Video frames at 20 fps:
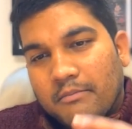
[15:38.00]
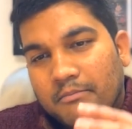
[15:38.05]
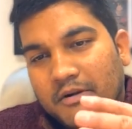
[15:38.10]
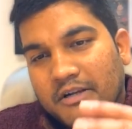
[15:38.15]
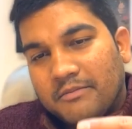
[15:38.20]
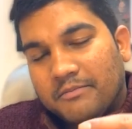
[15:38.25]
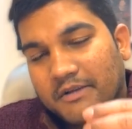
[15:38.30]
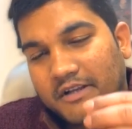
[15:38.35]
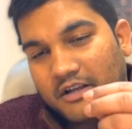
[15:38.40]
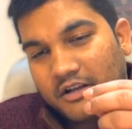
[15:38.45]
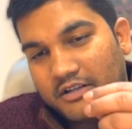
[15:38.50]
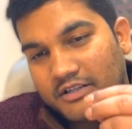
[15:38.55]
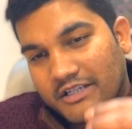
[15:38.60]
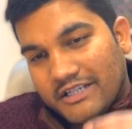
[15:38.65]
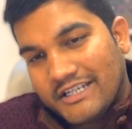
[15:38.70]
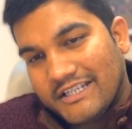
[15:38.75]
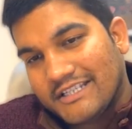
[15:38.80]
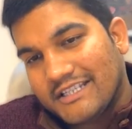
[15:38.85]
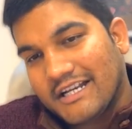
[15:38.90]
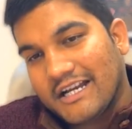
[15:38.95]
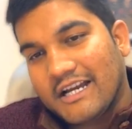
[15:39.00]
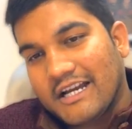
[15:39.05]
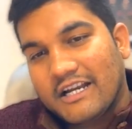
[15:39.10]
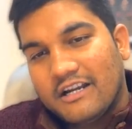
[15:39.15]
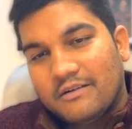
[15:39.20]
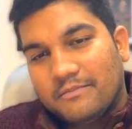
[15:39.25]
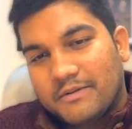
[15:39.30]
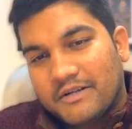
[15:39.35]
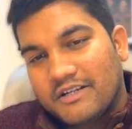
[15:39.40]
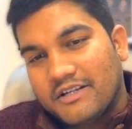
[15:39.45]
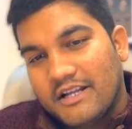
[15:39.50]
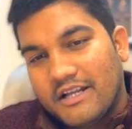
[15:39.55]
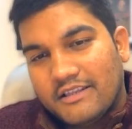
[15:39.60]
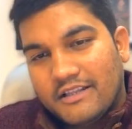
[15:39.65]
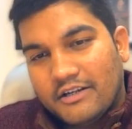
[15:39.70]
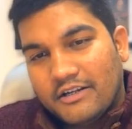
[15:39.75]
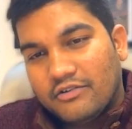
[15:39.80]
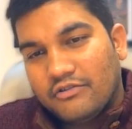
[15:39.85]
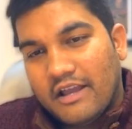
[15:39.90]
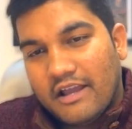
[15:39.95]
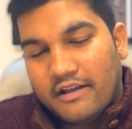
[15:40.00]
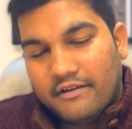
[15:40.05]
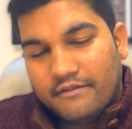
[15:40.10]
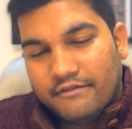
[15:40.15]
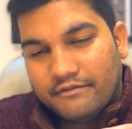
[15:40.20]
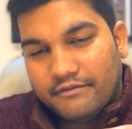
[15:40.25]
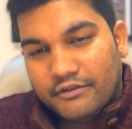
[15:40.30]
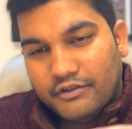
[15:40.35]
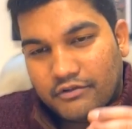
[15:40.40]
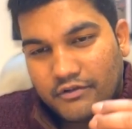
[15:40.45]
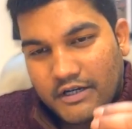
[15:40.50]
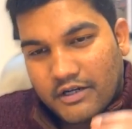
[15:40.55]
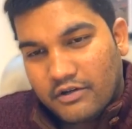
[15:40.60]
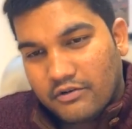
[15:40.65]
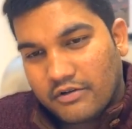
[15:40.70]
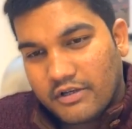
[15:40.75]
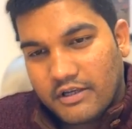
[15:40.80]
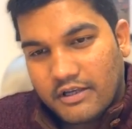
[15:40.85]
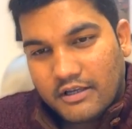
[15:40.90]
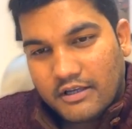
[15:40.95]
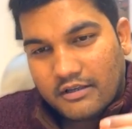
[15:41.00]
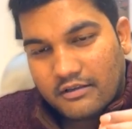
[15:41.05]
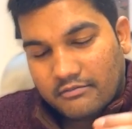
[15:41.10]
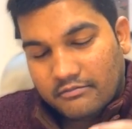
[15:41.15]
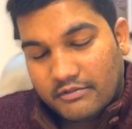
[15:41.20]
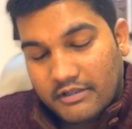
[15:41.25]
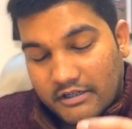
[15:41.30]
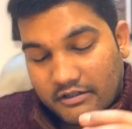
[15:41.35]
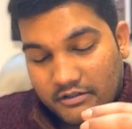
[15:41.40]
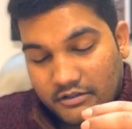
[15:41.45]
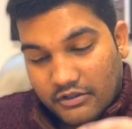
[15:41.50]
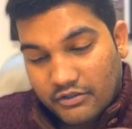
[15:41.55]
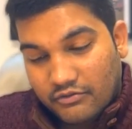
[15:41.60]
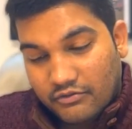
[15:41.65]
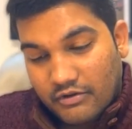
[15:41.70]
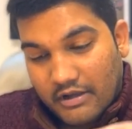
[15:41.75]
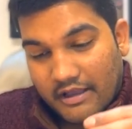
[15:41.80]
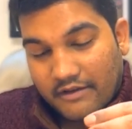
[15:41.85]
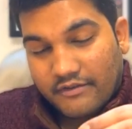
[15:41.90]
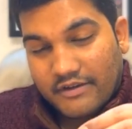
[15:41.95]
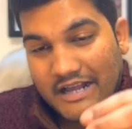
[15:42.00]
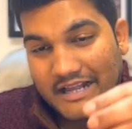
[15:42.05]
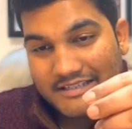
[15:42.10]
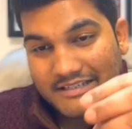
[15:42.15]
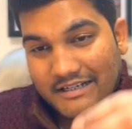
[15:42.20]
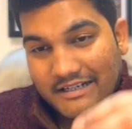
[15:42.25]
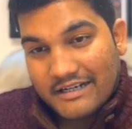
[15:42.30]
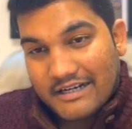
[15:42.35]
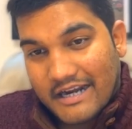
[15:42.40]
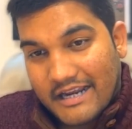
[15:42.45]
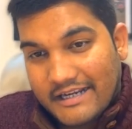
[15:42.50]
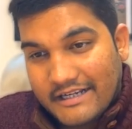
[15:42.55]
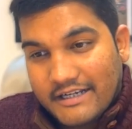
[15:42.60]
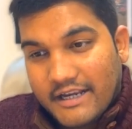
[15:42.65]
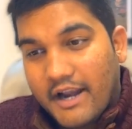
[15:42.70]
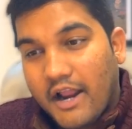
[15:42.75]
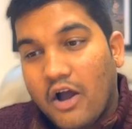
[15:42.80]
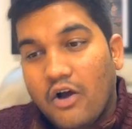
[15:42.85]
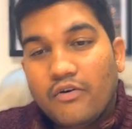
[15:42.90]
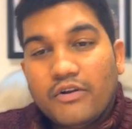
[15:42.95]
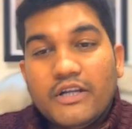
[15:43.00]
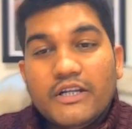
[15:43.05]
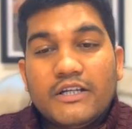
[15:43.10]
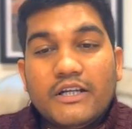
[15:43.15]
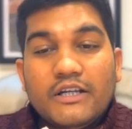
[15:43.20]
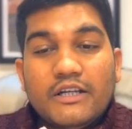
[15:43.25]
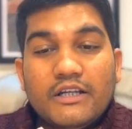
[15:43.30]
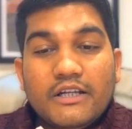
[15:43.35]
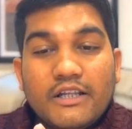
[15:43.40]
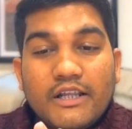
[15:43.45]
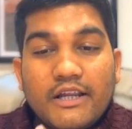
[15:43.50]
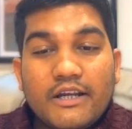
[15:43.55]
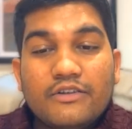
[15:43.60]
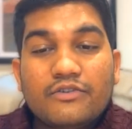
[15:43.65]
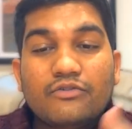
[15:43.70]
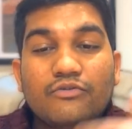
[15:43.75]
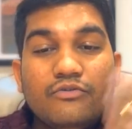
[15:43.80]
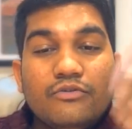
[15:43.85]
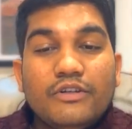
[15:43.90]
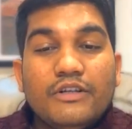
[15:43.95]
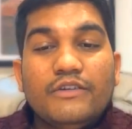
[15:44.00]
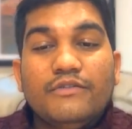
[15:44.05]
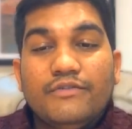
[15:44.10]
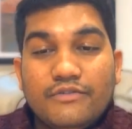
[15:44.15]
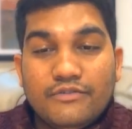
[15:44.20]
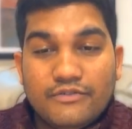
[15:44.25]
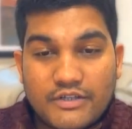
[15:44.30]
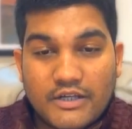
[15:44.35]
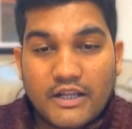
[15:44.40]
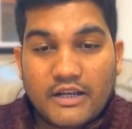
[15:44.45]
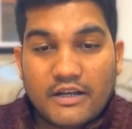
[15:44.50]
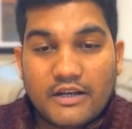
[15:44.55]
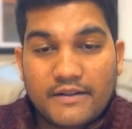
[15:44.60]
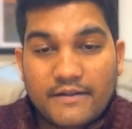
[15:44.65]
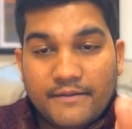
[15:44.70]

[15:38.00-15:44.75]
But because it is the current Prashna that you have, you are looking that you have casted right now, it indicates good in future.